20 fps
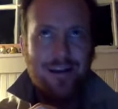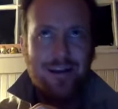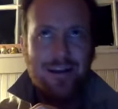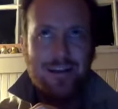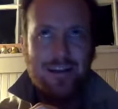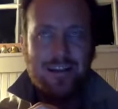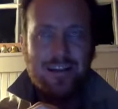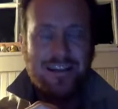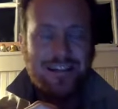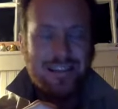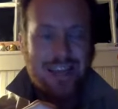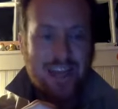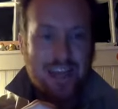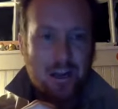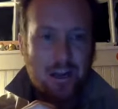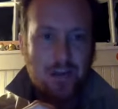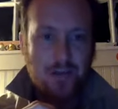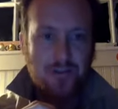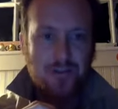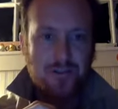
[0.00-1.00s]

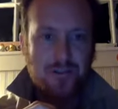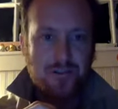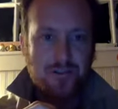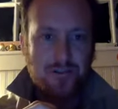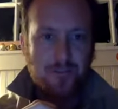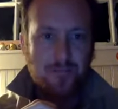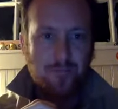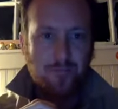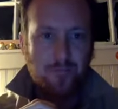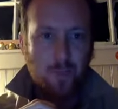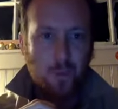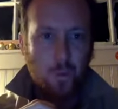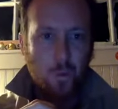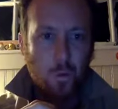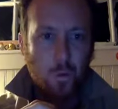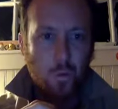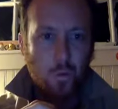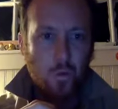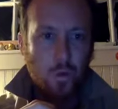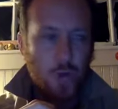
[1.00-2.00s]
Dictators
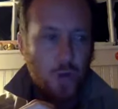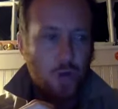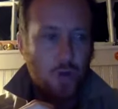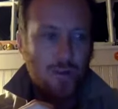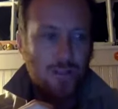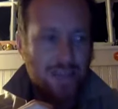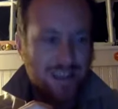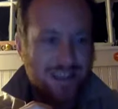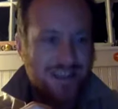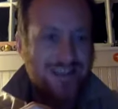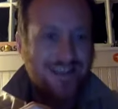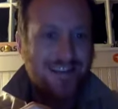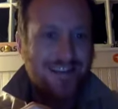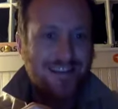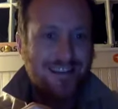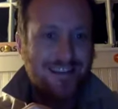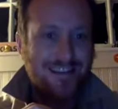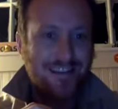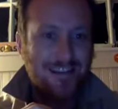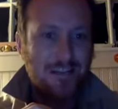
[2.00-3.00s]
don't like
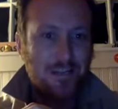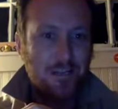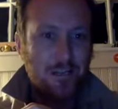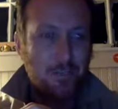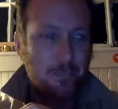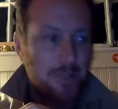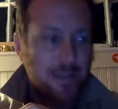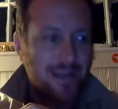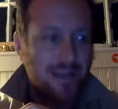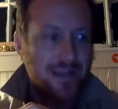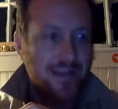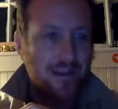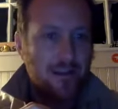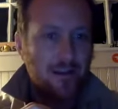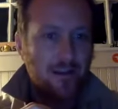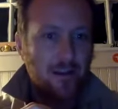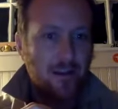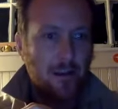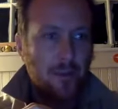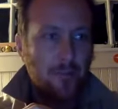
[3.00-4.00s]
complaining.
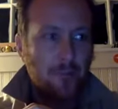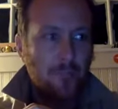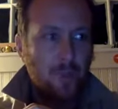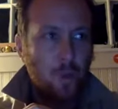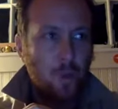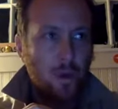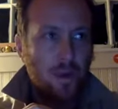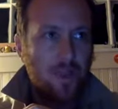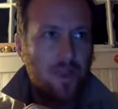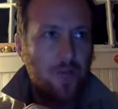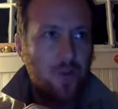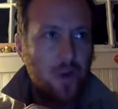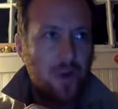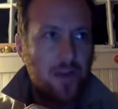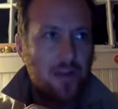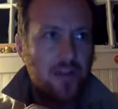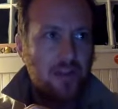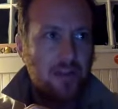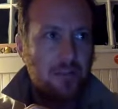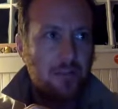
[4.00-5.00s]
We have the right
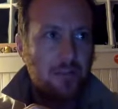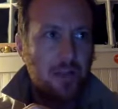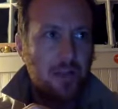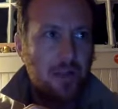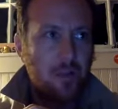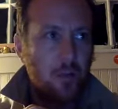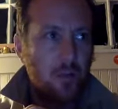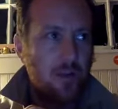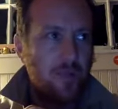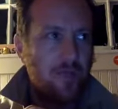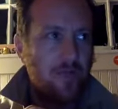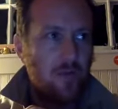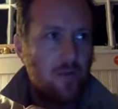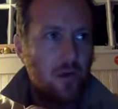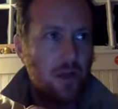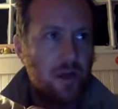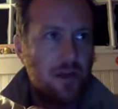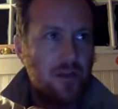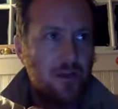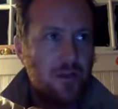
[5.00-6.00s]
to complain. We have the
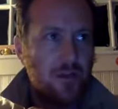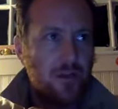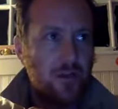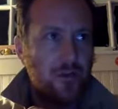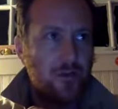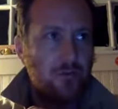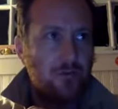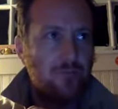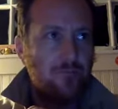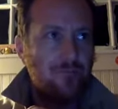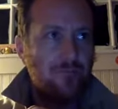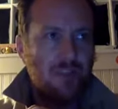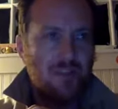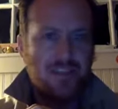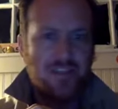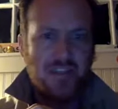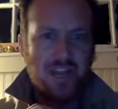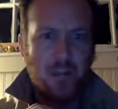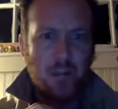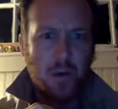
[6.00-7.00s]
right to
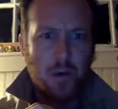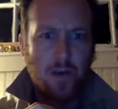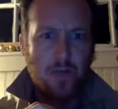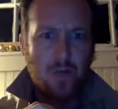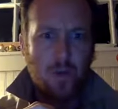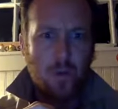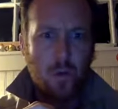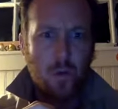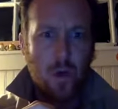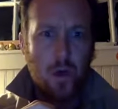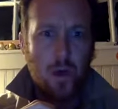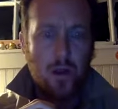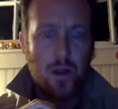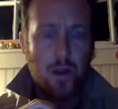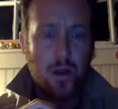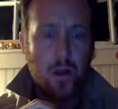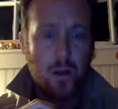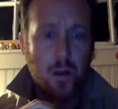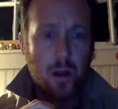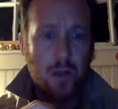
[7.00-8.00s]
say whatever we want. You
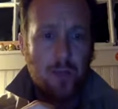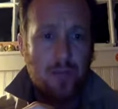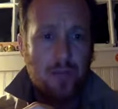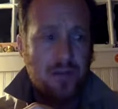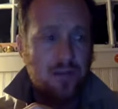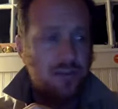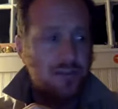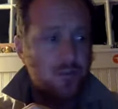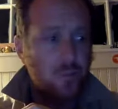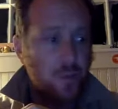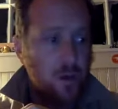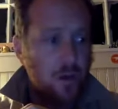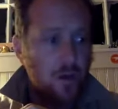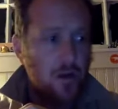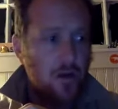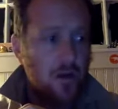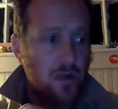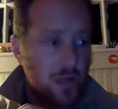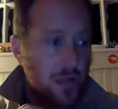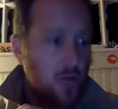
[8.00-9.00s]
know why? Because we
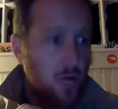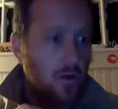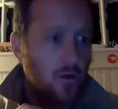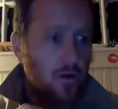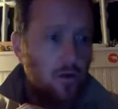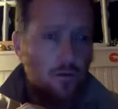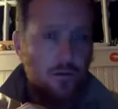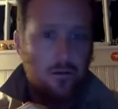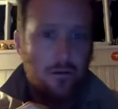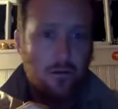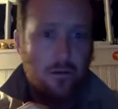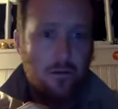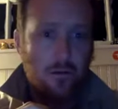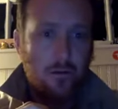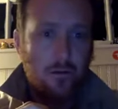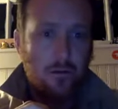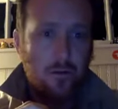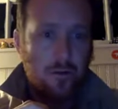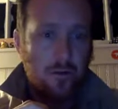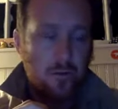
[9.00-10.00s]
are equal
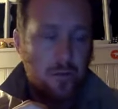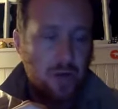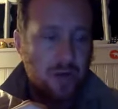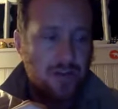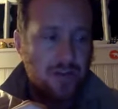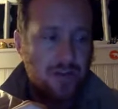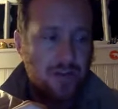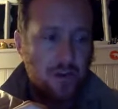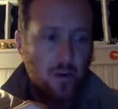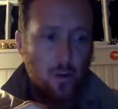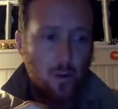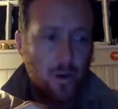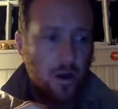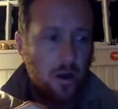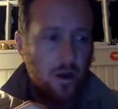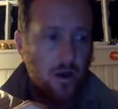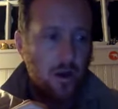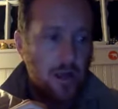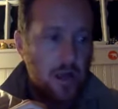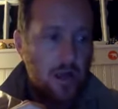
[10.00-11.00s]
to the president. We
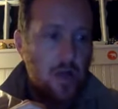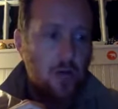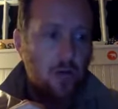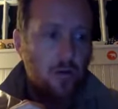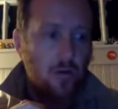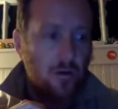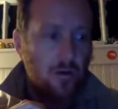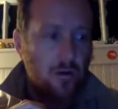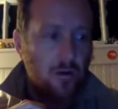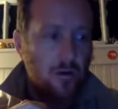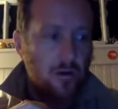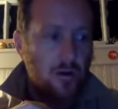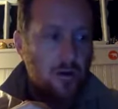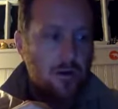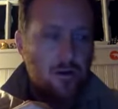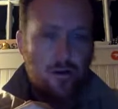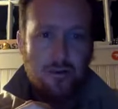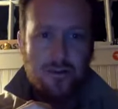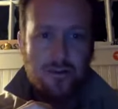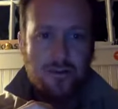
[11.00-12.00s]
are equal
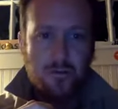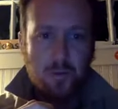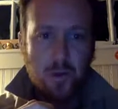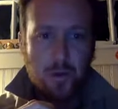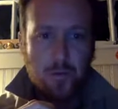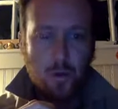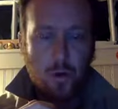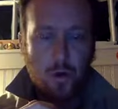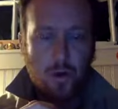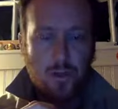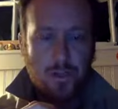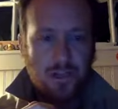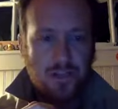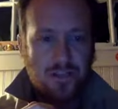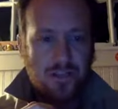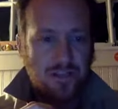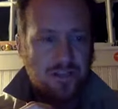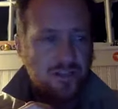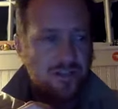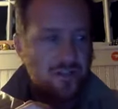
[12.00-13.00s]
to the Supreme Court
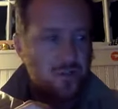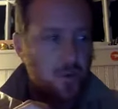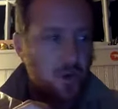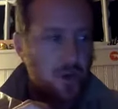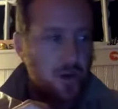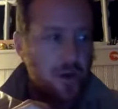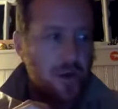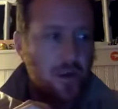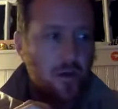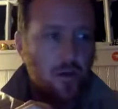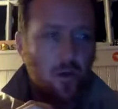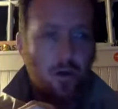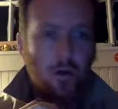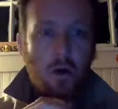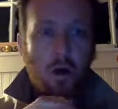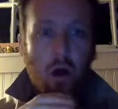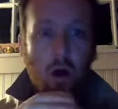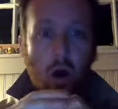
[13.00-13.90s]
justices. We are equal.